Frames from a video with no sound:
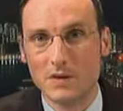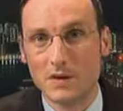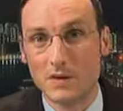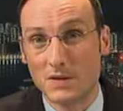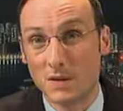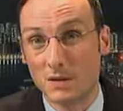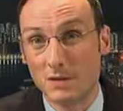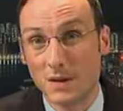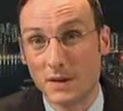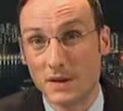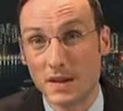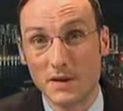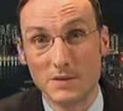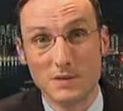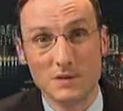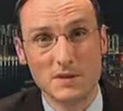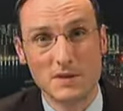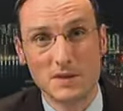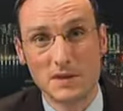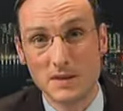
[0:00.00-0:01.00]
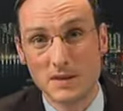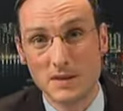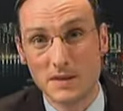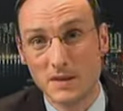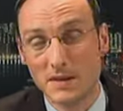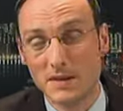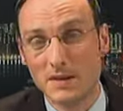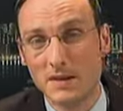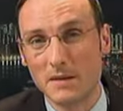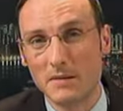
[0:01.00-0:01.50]
sovereign debt. You see,
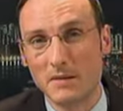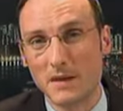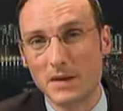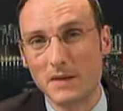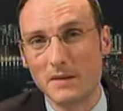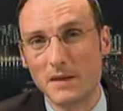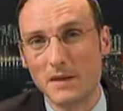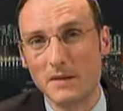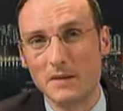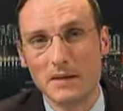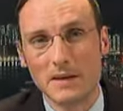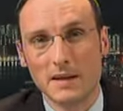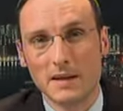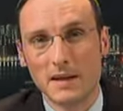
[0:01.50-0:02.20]
still see a very, very weak